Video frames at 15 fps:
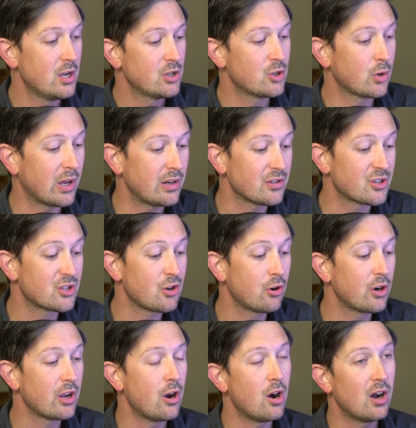So kind of
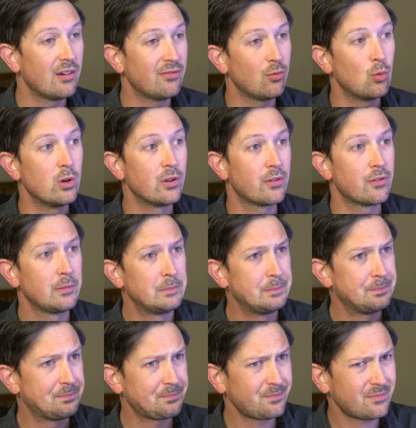starting off with
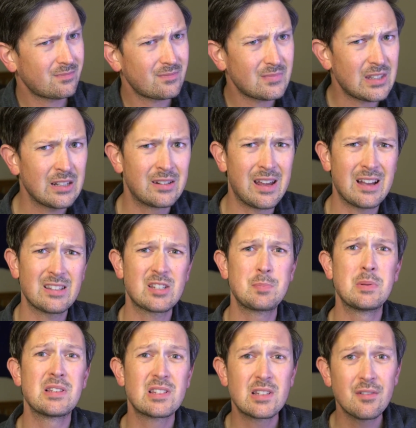not
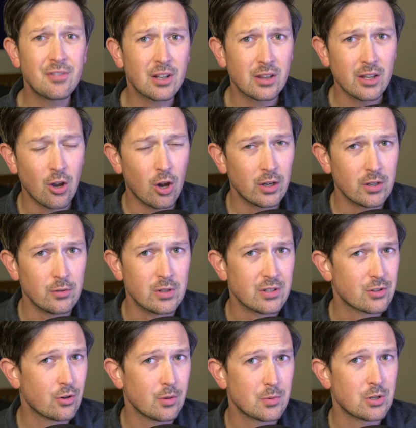specifically audio
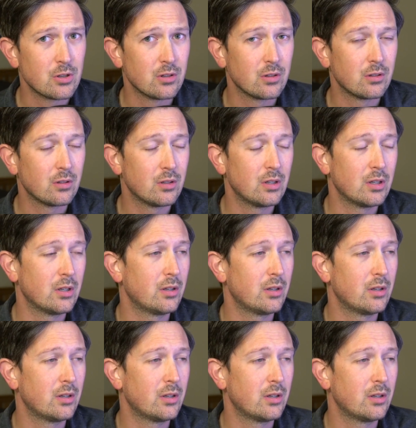description,